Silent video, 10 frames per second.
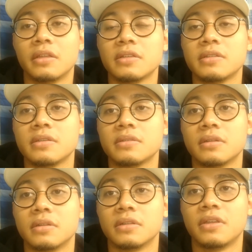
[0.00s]
is
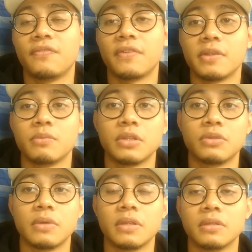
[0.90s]
a difference
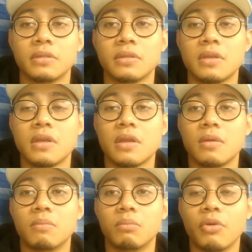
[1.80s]
between
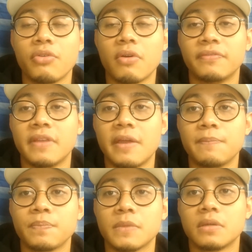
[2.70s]
both of
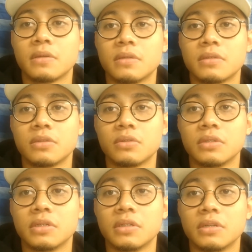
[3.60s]
them.
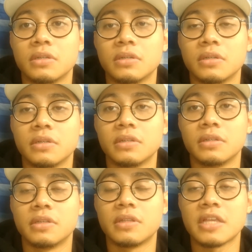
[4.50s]
So
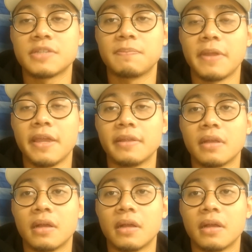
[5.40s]
it explain